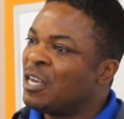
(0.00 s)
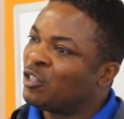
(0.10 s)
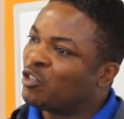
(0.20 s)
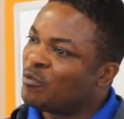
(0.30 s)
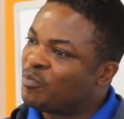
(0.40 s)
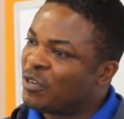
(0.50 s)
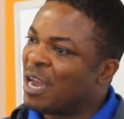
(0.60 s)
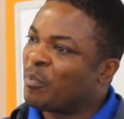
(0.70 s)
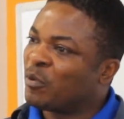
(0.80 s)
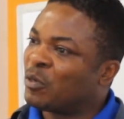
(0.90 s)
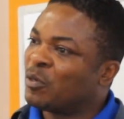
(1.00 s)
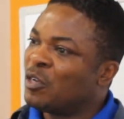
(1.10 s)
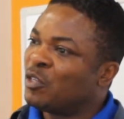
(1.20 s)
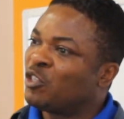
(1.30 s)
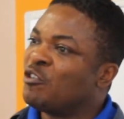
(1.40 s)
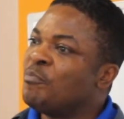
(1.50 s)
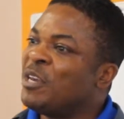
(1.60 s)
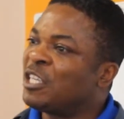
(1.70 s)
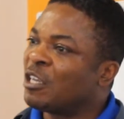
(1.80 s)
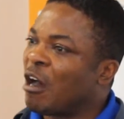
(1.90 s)
to be able to
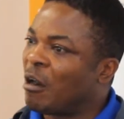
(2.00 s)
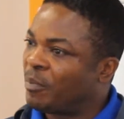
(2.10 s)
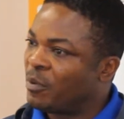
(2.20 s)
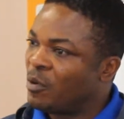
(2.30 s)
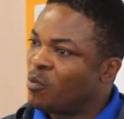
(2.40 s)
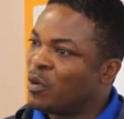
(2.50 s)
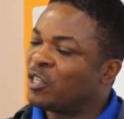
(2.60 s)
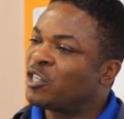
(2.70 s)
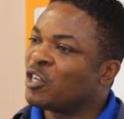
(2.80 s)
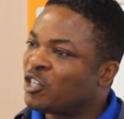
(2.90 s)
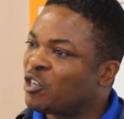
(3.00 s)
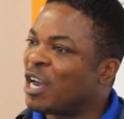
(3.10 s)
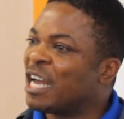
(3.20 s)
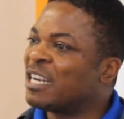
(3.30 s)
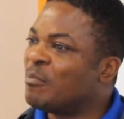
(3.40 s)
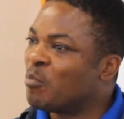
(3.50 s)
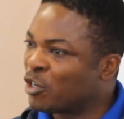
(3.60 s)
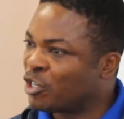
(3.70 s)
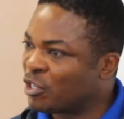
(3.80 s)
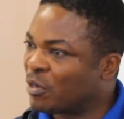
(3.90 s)
meet up with social and
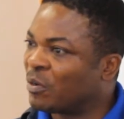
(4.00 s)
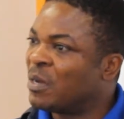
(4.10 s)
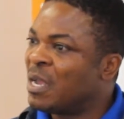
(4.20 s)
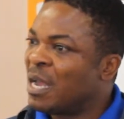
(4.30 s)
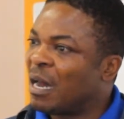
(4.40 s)
emotional